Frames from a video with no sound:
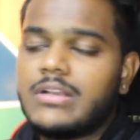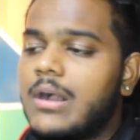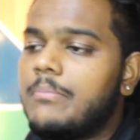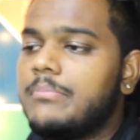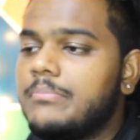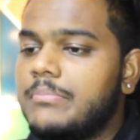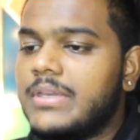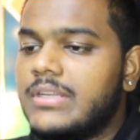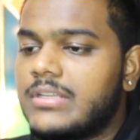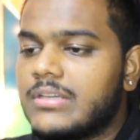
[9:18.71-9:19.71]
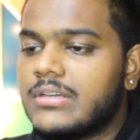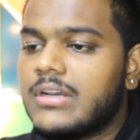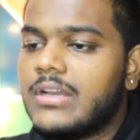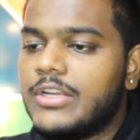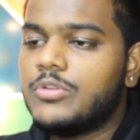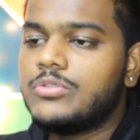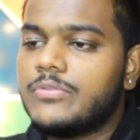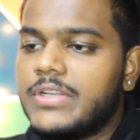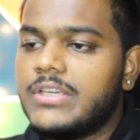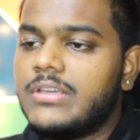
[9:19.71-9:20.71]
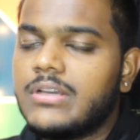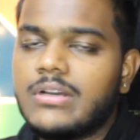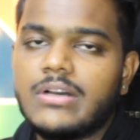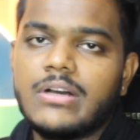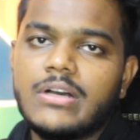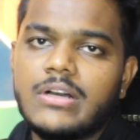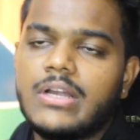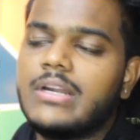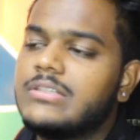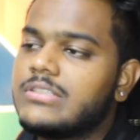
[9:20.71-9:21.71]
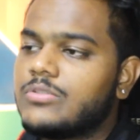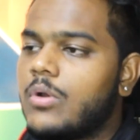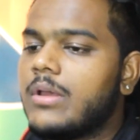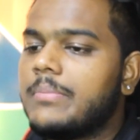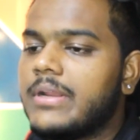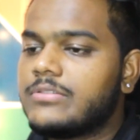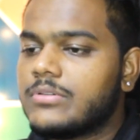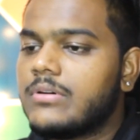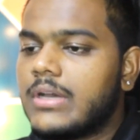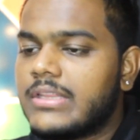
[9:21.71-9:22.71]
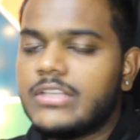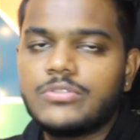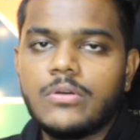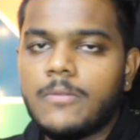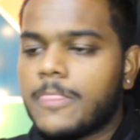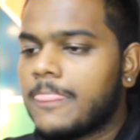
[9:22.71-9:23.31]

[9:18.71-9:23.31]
come meet individually and just collaborate. So I think so.